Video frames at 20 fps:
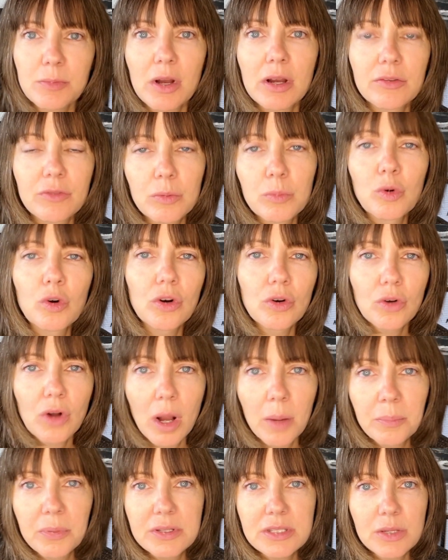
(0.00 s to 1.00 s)
kind of a moral
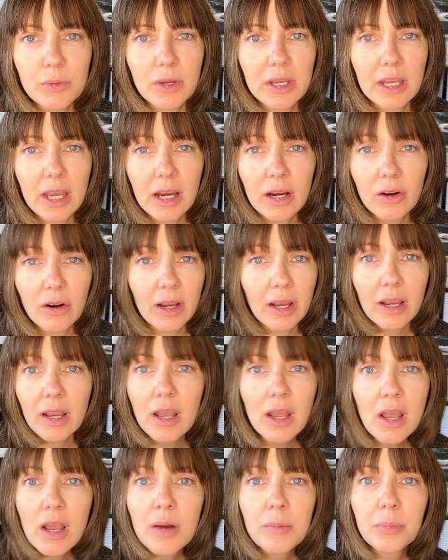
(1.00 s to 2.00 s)
compass that we carry,
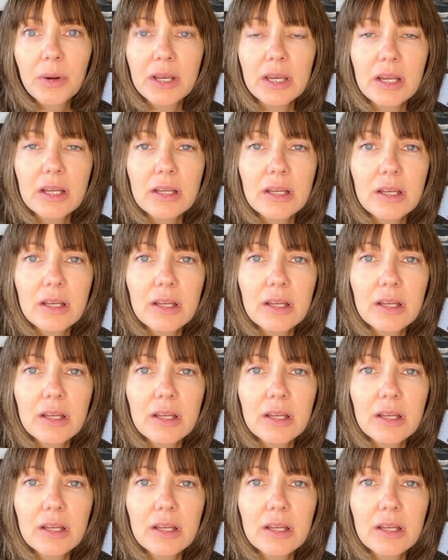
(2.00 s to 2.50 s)
but